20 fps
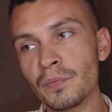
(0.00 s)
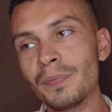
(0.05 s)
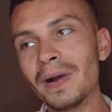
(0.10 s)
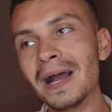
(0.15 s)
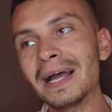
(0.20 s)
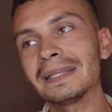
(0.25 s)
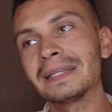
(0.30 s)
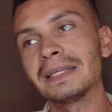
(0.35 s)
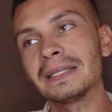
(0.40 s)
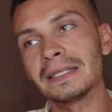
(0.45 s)

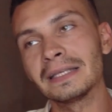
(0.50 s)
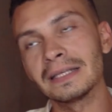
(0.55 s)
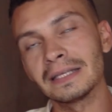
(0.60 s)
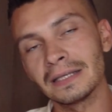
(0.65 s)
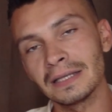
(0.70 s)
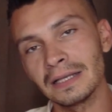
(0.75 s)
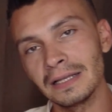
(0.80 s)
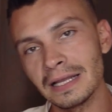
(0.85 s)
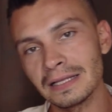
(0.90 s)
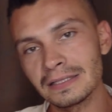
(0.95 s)
But
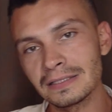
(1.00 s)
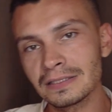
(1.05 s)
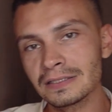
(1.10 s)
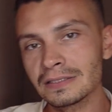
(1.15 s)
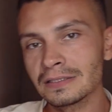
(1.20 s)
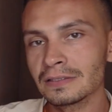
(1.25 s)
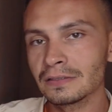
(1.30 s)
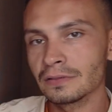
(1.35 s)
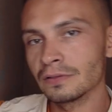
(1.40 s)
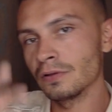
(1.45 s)

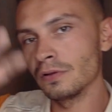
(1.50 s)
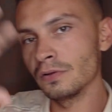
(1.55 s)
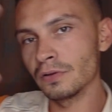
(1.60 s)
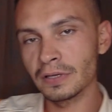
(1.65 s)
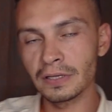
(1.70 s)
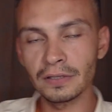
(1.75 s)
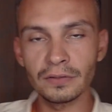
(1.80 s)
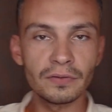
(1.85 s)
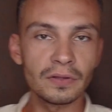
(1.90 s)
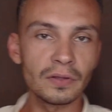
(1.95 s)
let's
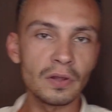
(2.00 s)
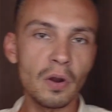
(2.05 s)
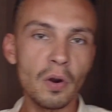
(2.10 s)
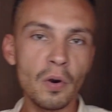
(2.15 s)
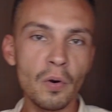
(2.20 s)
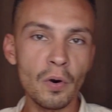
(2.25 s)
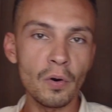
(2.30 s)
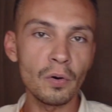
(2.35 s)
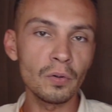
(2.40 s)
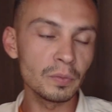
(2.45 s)
look into the
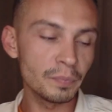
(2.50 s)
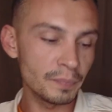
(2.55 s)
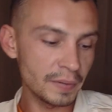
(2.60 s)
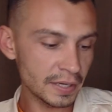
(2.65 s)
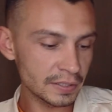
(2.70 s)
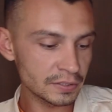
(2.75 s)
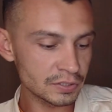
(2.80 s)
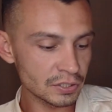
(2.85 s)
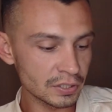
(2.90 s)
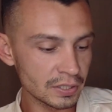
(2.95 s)
whole
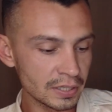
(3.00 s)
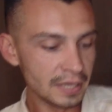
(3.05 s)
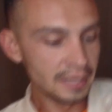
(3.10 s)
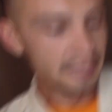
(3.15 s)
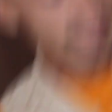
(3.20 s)
picture.